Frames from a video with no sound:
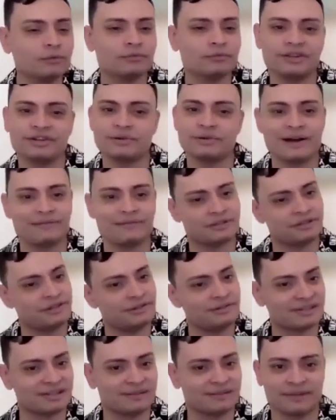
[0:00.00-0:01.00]
You have to
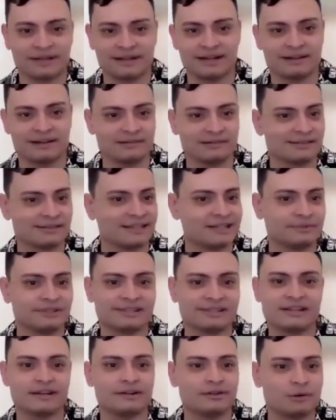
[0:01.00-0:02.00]
do something else. They will
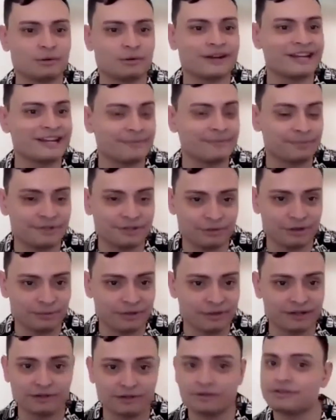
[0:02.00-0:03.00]
say no. Keep doing
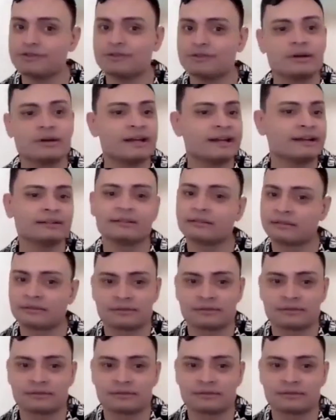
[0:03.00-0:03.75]
what you're doing.